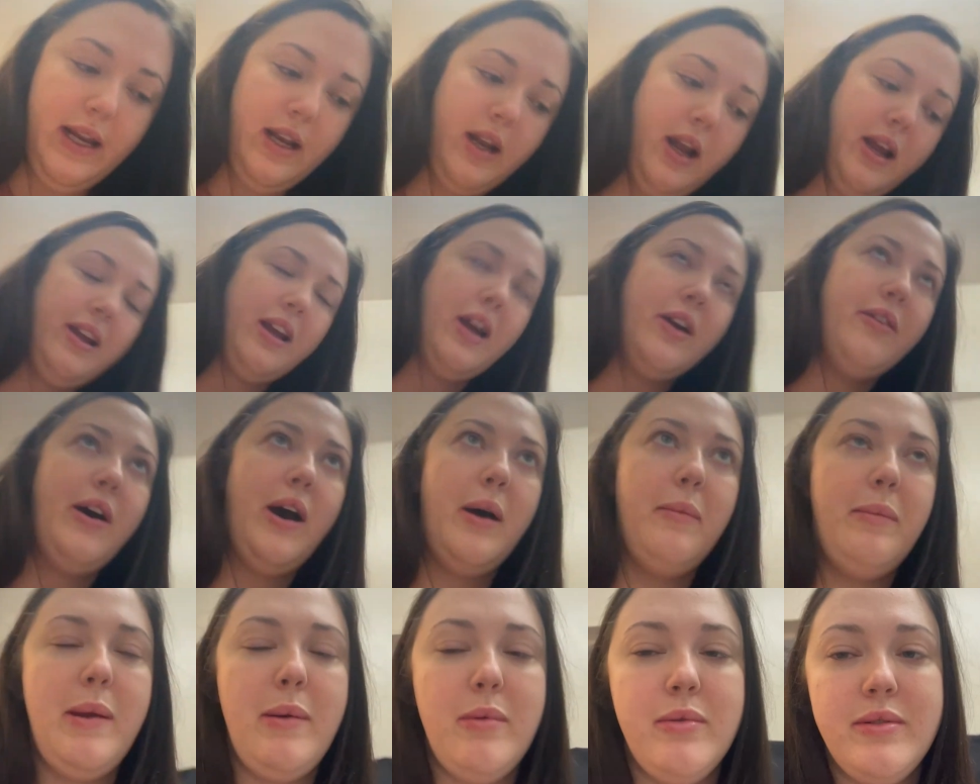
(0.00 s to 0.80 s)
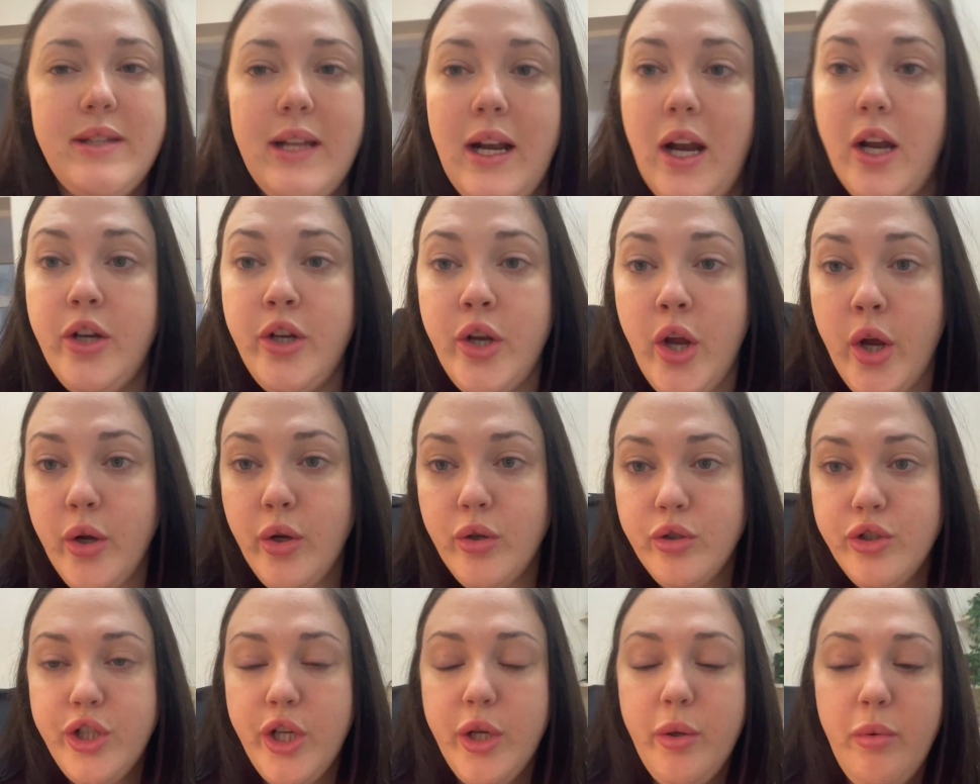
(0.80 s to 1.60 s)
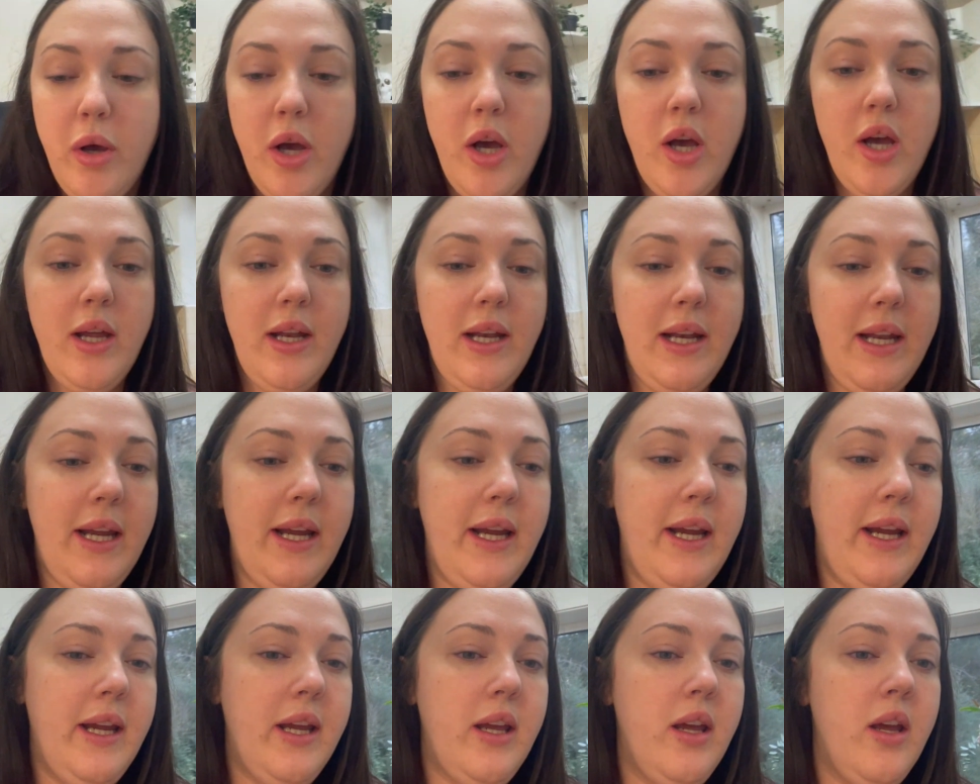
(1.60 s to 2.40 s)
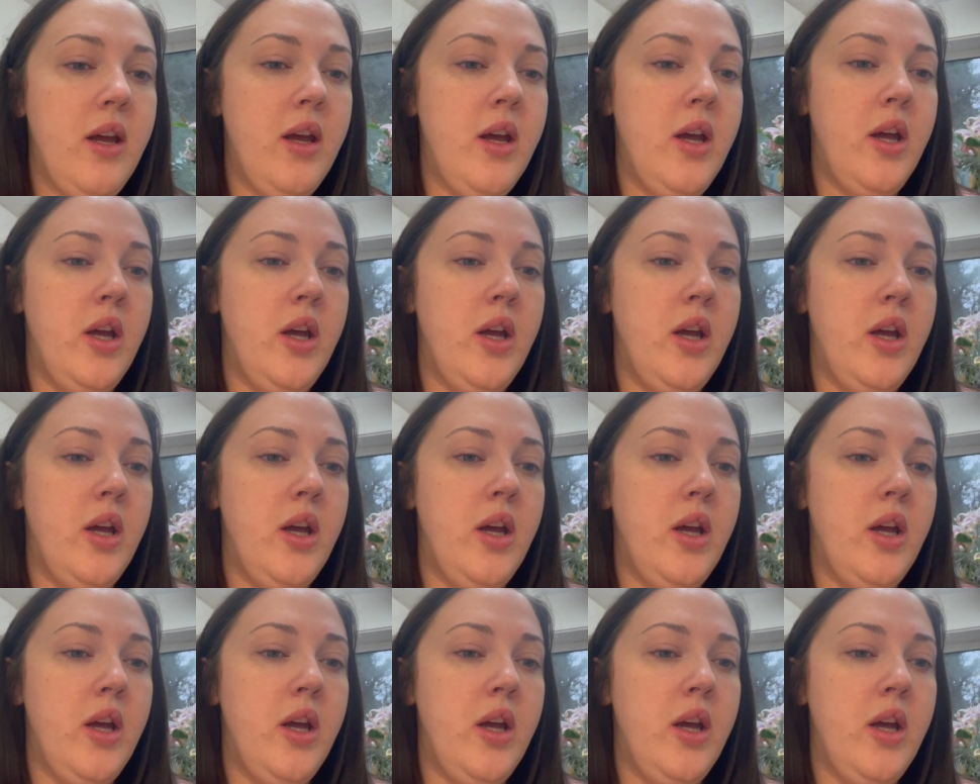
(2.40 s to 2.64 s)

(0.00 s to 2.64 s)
Like I've had people say like, no, you're too early.